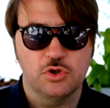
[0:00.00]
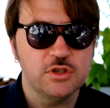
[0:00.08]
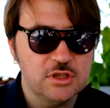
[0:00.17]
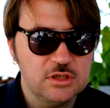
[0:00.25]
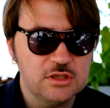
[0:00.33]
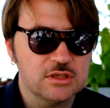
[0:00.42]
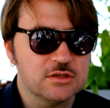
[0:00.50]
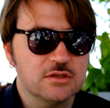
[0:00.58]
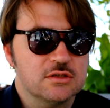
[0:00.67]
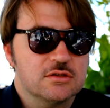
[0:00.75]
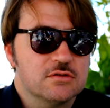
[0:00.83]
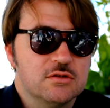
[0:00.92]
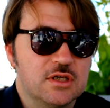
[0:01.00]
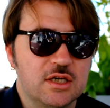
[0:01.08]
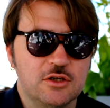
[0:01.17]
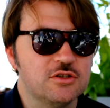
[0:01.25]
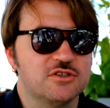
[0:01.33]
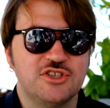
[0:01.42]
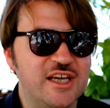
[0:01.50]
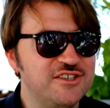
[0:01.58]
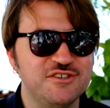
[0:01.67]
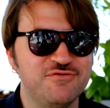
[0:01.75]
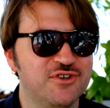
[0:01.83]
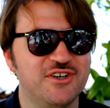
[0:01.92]
body, and that you cannot
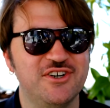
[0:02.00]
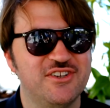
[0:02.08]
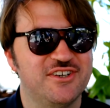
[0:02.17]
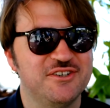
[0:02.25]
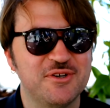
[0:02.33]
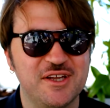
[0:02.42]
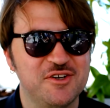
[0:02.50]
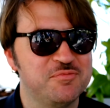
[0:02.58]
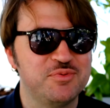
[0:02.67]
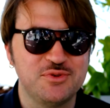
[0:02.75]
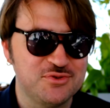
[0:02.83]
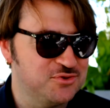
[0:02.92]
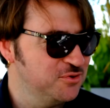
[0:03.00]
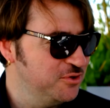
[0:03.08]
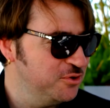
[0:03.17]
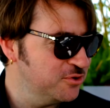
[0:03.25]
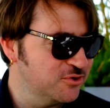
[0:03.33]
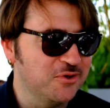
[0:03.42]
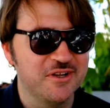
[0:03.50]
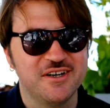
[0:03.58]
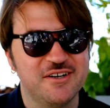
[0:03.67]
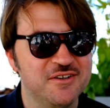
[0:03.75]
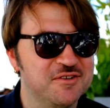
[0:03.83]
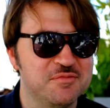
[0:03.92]
change it for another. You cannot put your soul
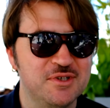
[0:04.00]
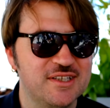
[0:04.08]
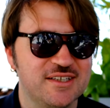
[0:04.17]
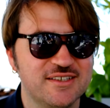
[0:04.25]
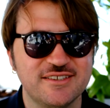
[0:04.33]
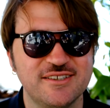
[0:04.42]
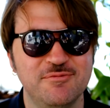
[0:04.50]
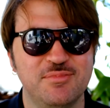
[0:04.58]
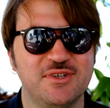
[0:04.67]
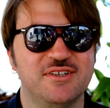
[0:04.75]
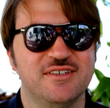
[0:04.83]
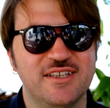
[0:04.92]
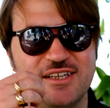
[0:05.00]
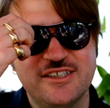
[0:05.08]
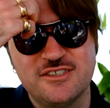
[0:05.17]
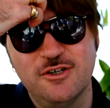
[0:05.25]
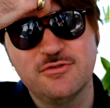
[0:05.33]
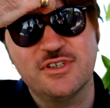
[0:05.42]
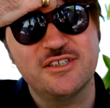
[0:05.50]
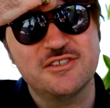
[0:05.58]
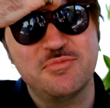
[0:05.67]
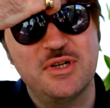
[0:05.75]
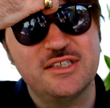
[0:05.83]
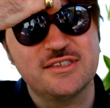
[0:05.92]
in another body. It's simple, and there's no
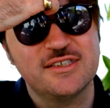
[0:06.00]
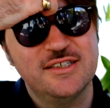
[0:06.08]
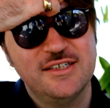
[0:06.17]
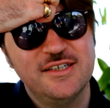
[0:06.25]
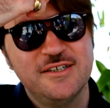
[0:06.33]
transplant.